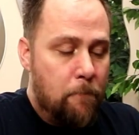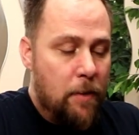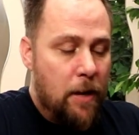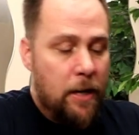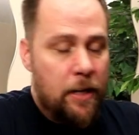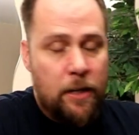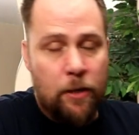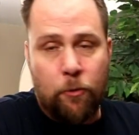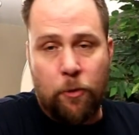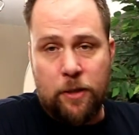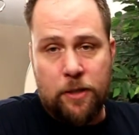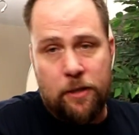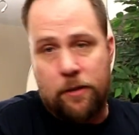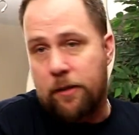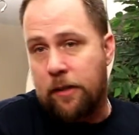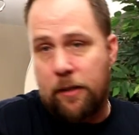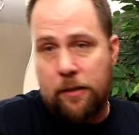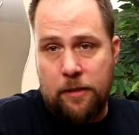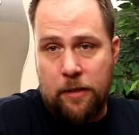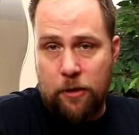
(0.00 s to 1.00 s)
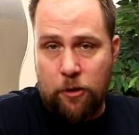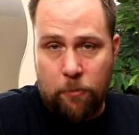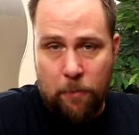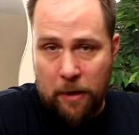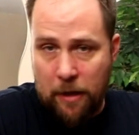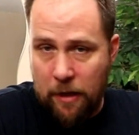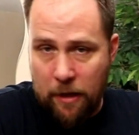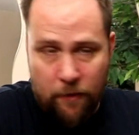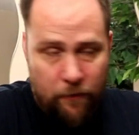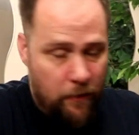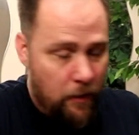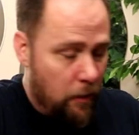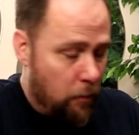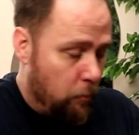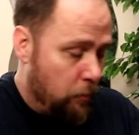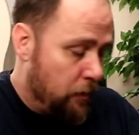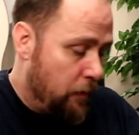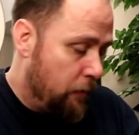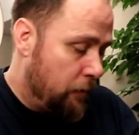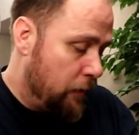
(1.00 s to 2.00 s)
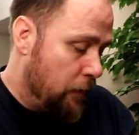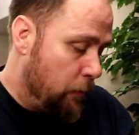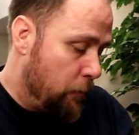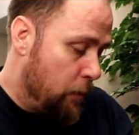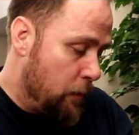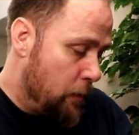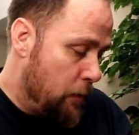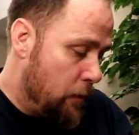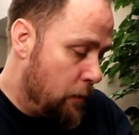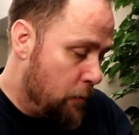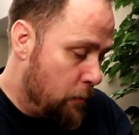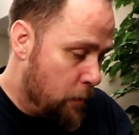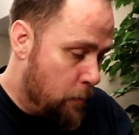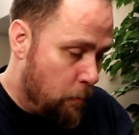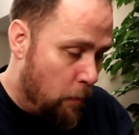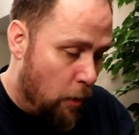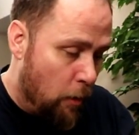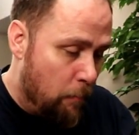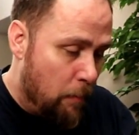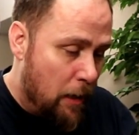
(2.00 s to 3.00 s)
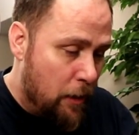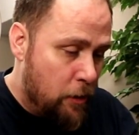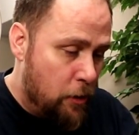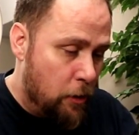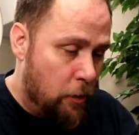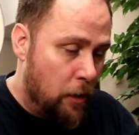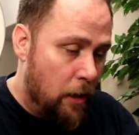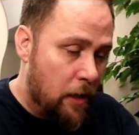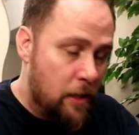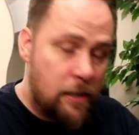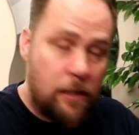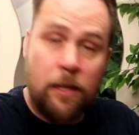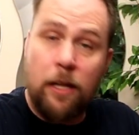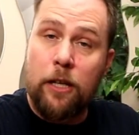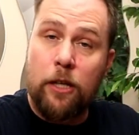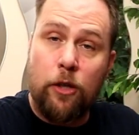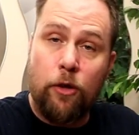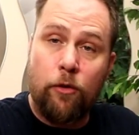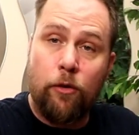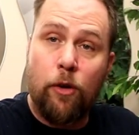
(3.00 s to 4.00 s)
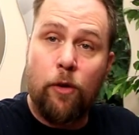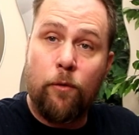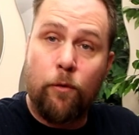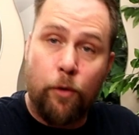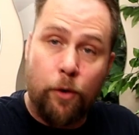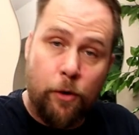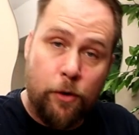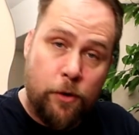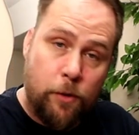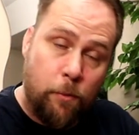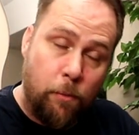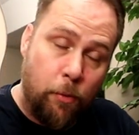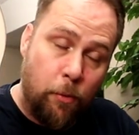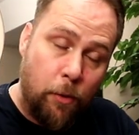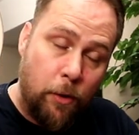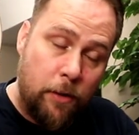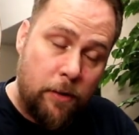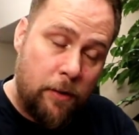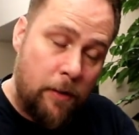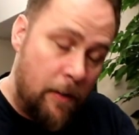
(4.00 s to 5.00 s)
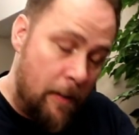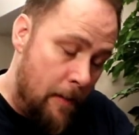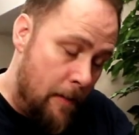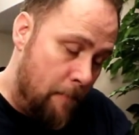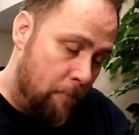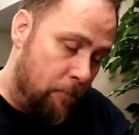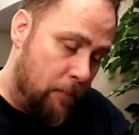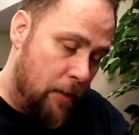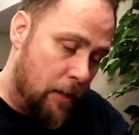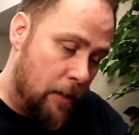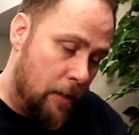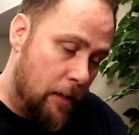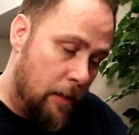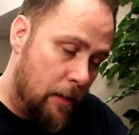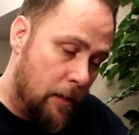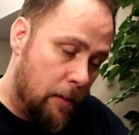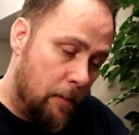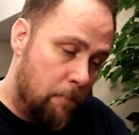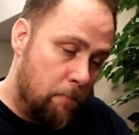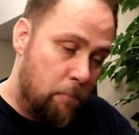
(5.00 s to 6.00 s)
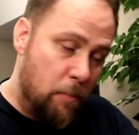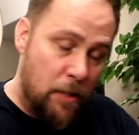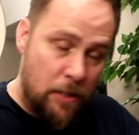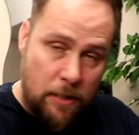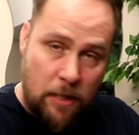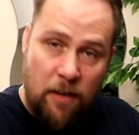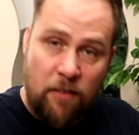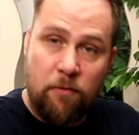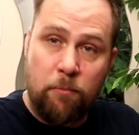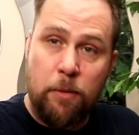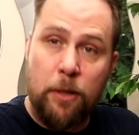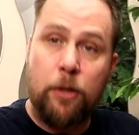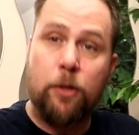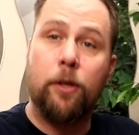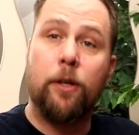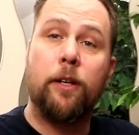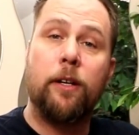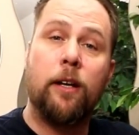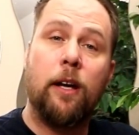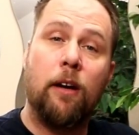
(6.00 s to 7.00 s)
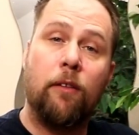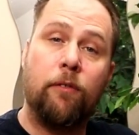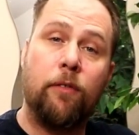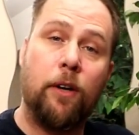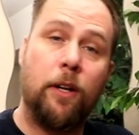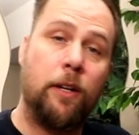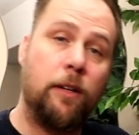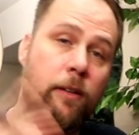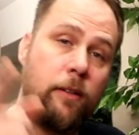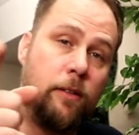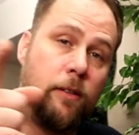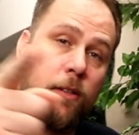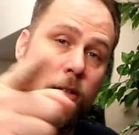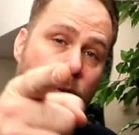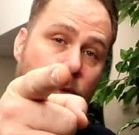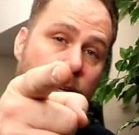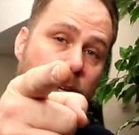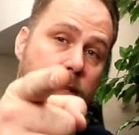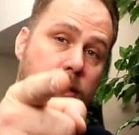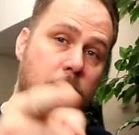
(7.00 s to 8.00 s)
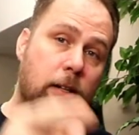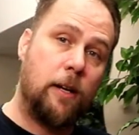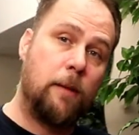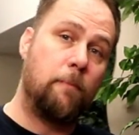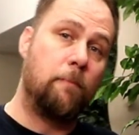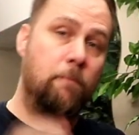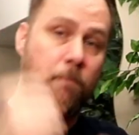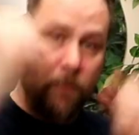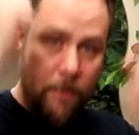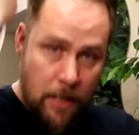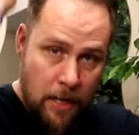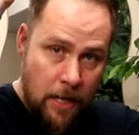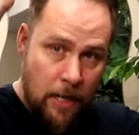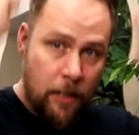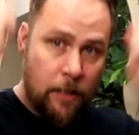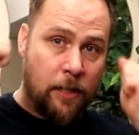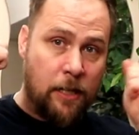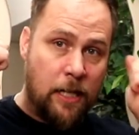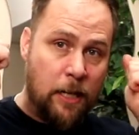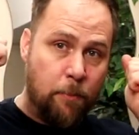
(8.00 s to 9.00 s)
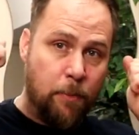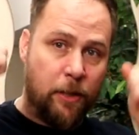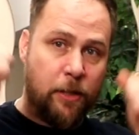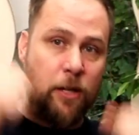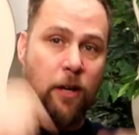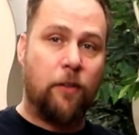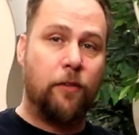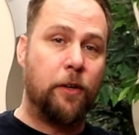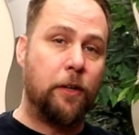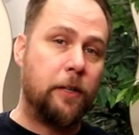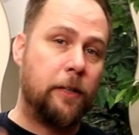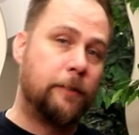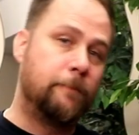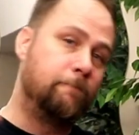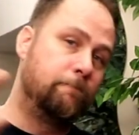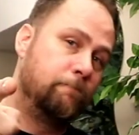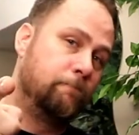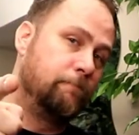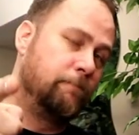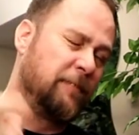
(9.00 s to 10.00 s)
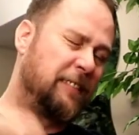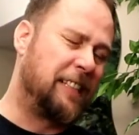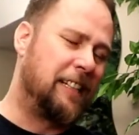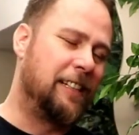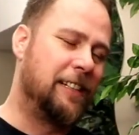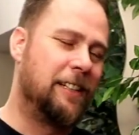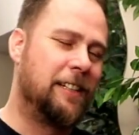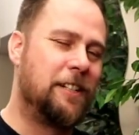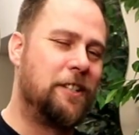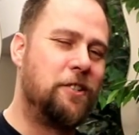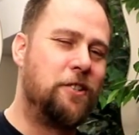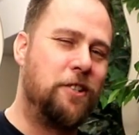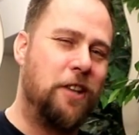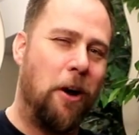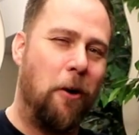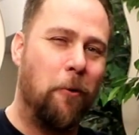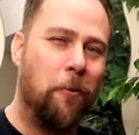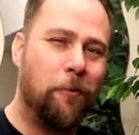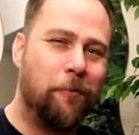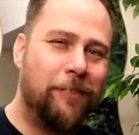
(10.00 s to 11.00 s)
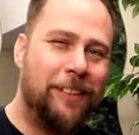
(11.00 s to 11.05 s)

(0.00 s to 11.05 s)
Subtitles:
Any questions, like I said, you may have, I will definitely respond back to you guys. Thank you for your support. Be safe, be good, have fun. Till next time, keep it covered. Ciao.